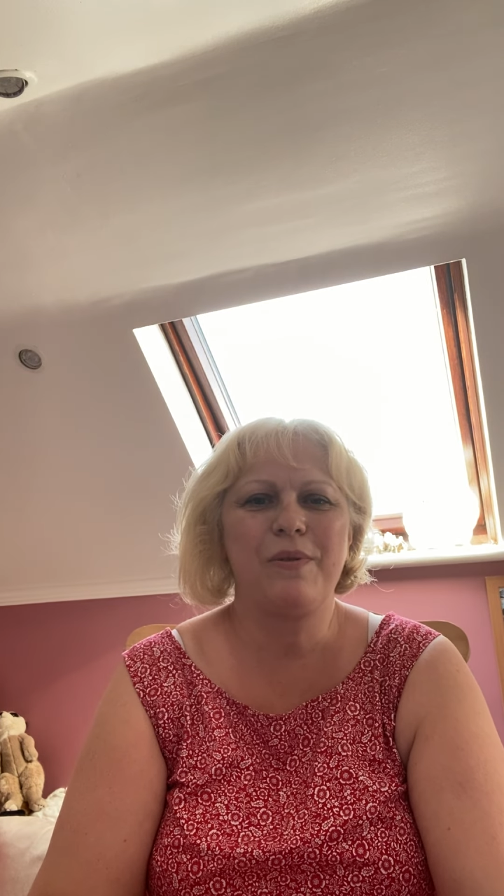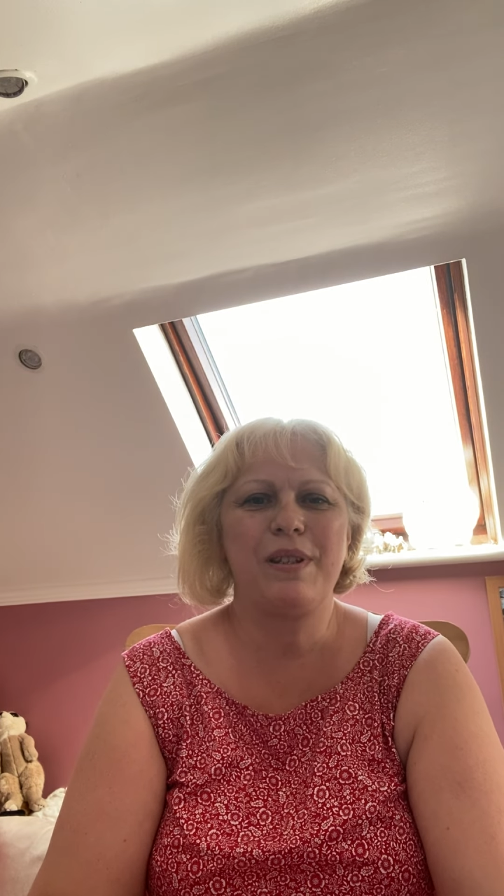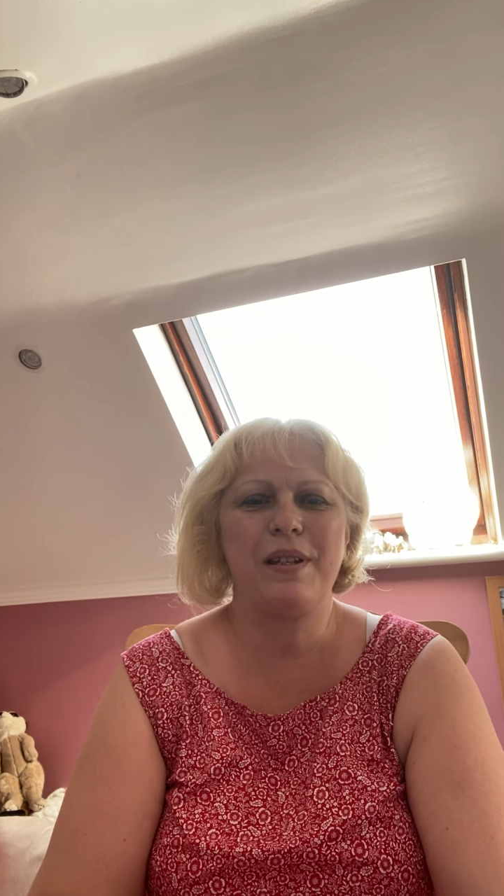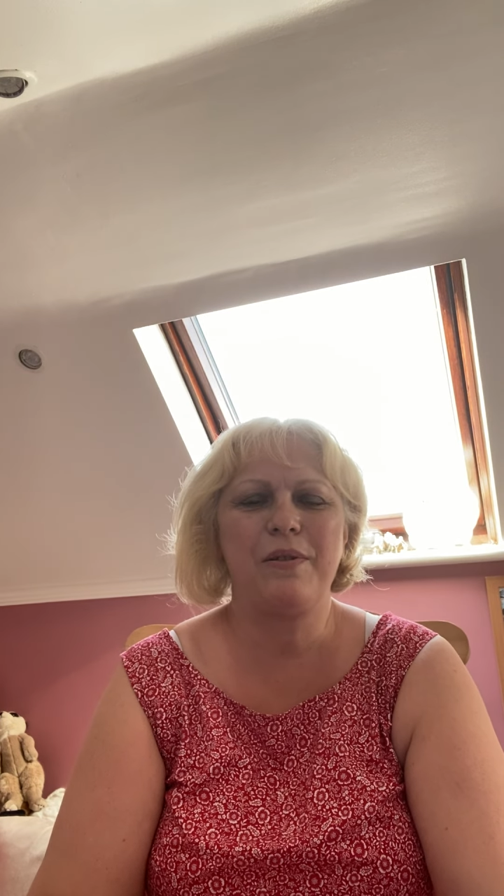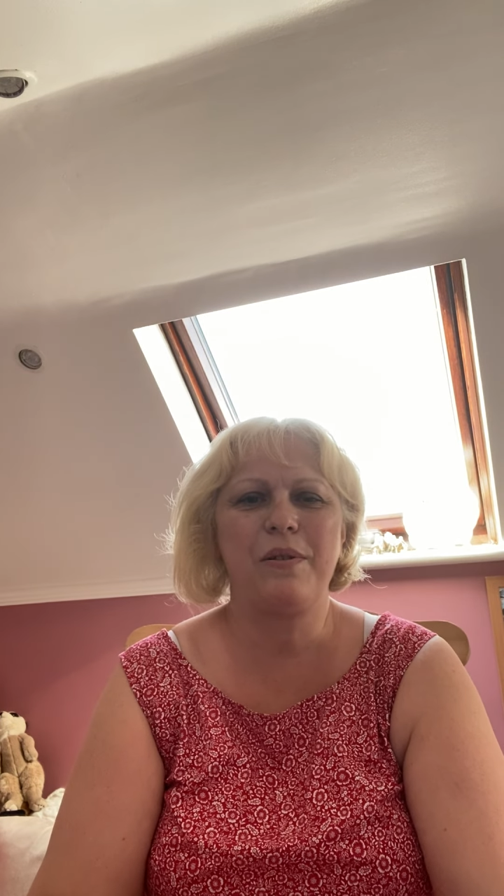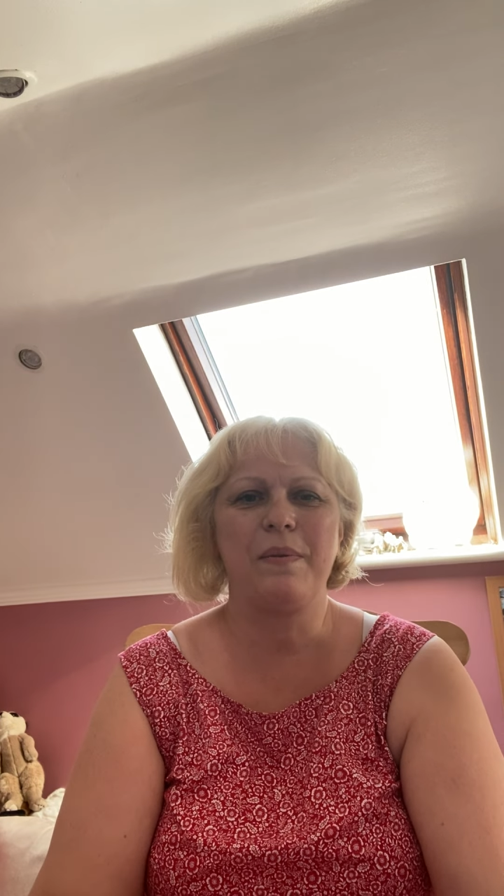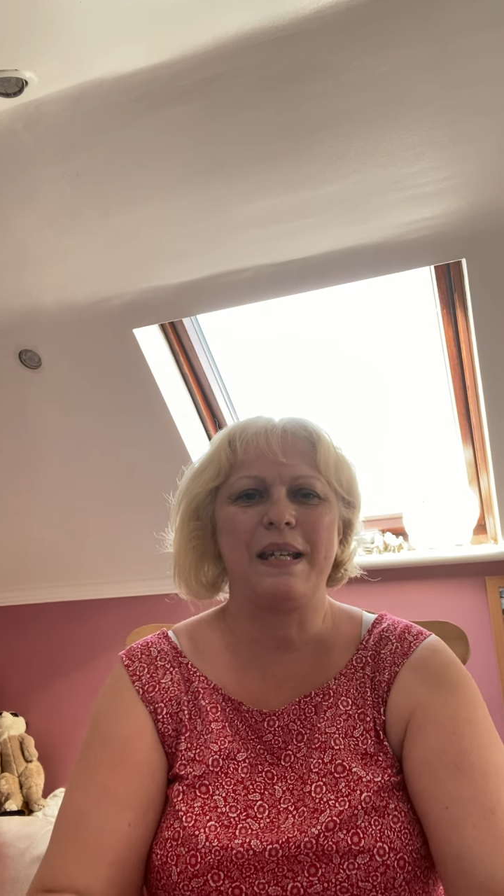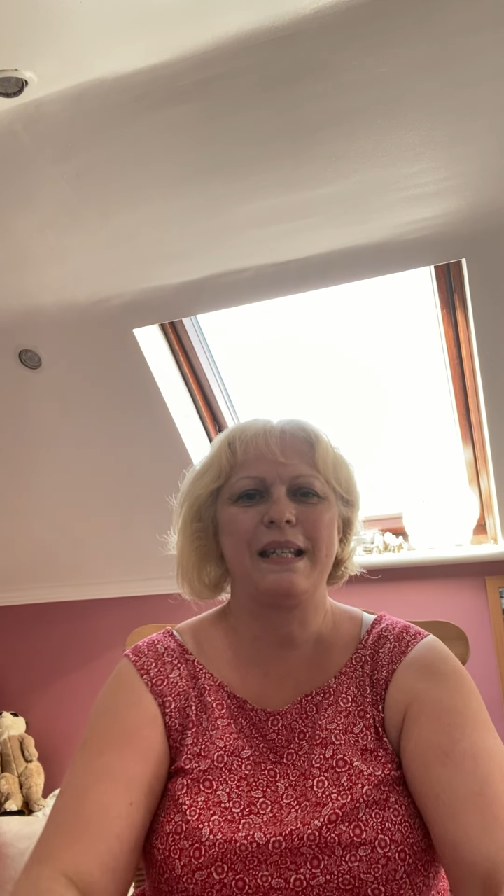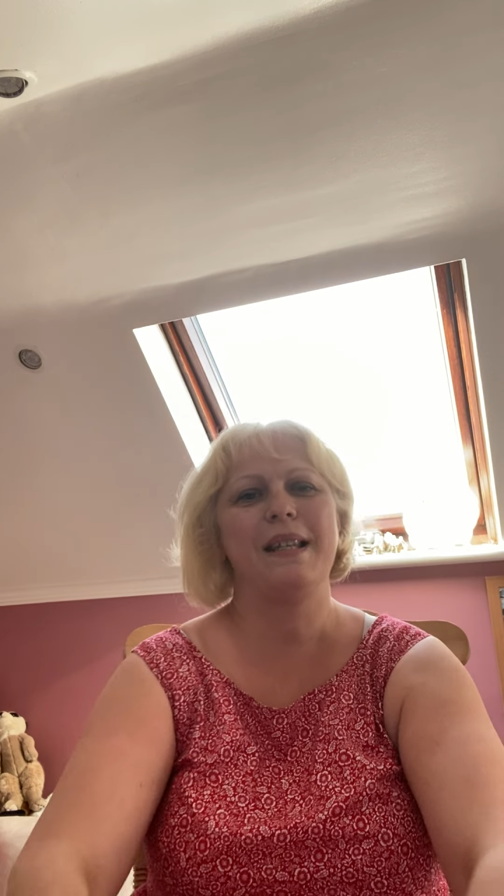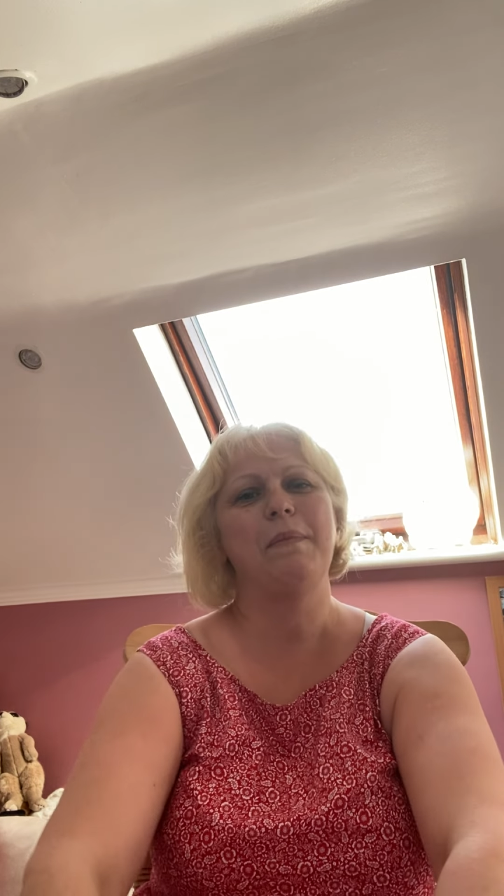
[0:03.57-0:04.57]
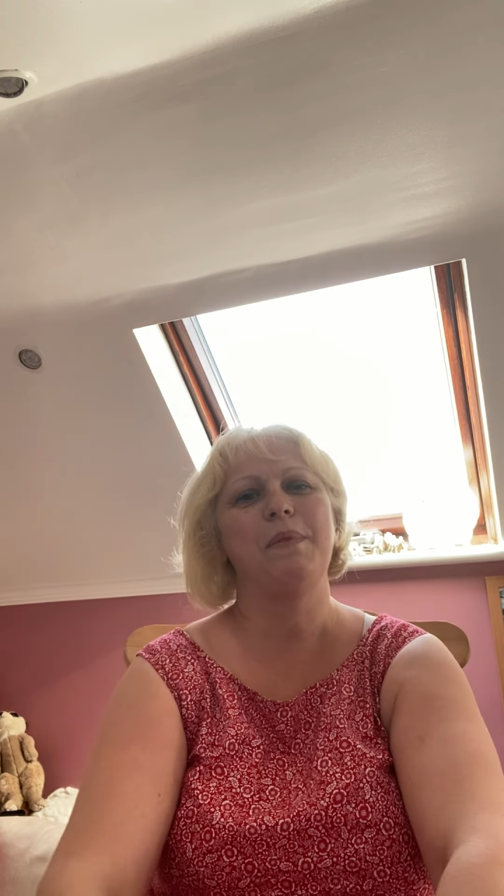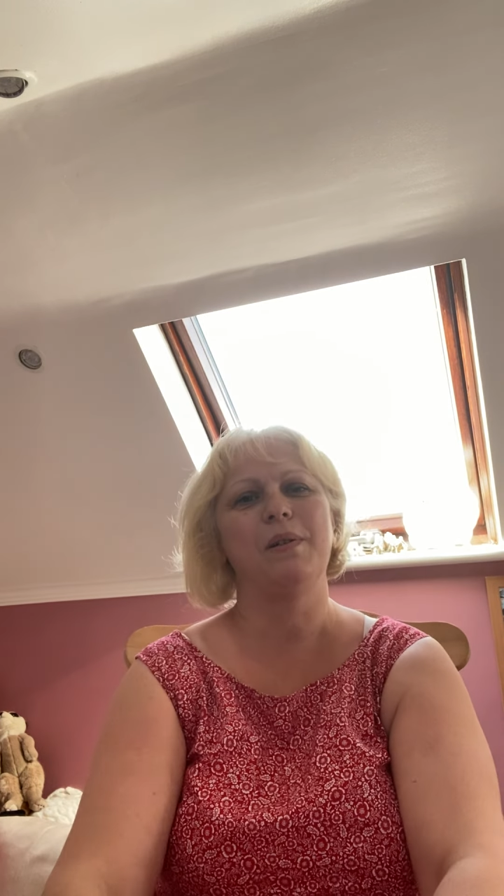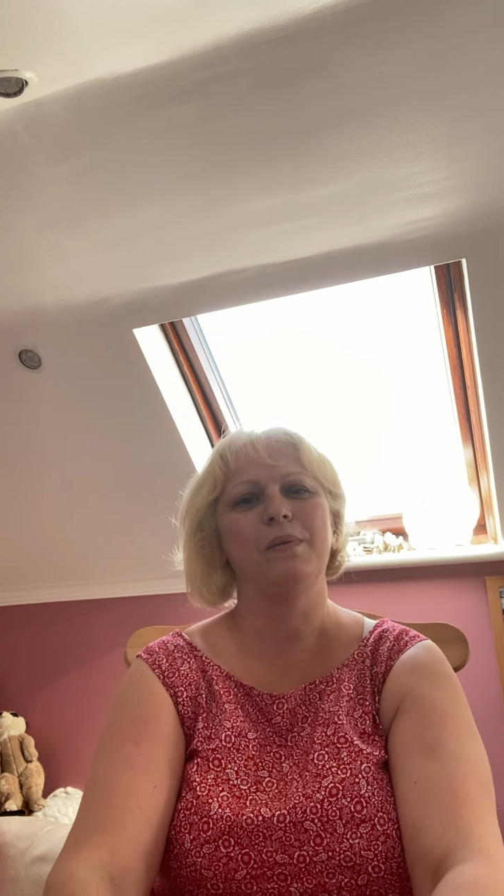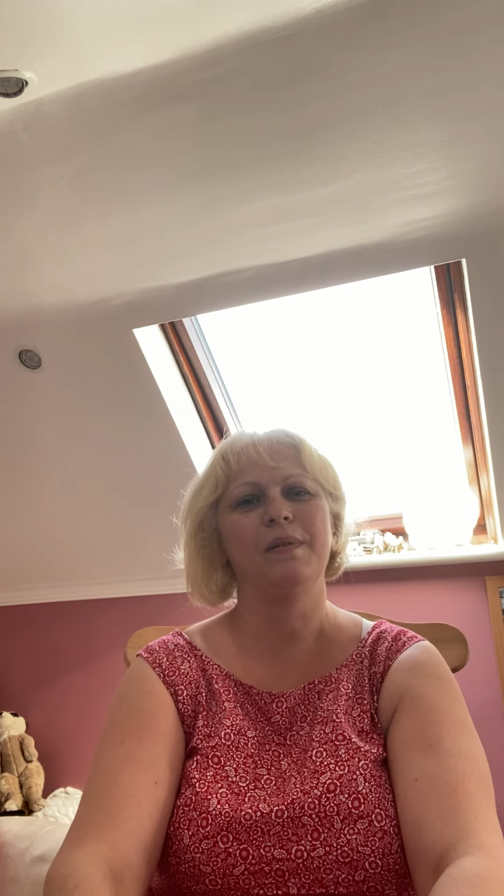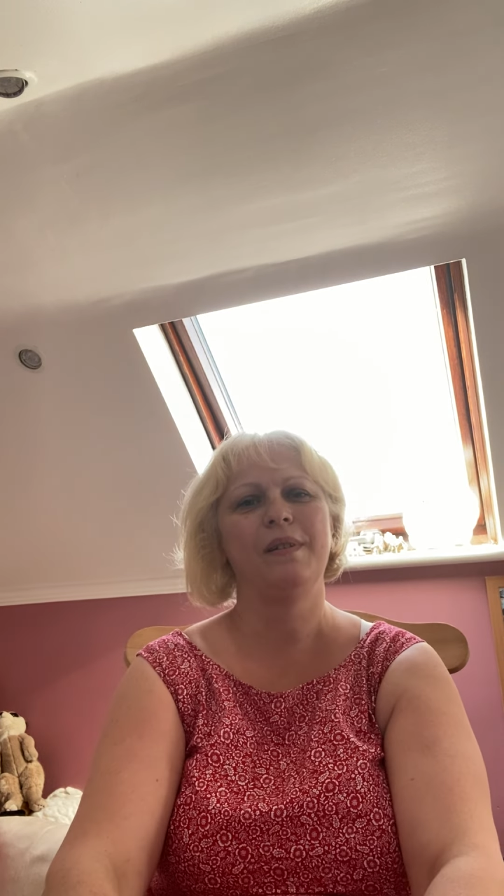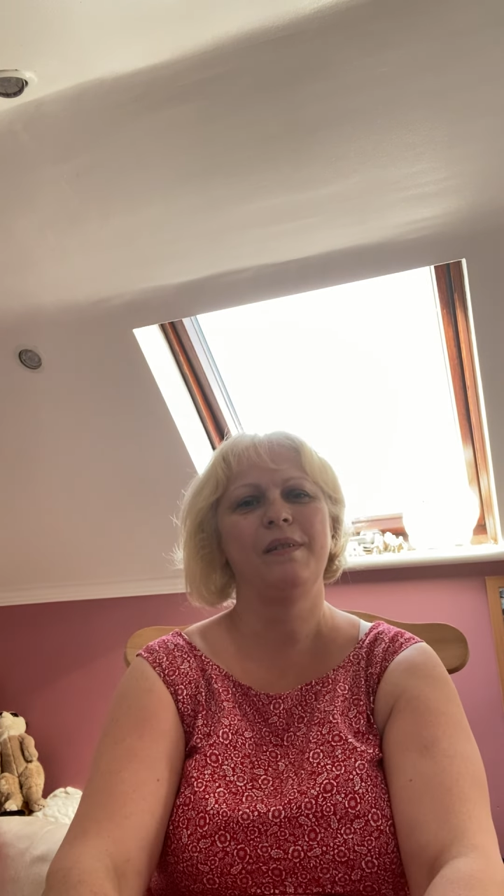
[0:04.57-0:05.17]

So Sweet Samuel.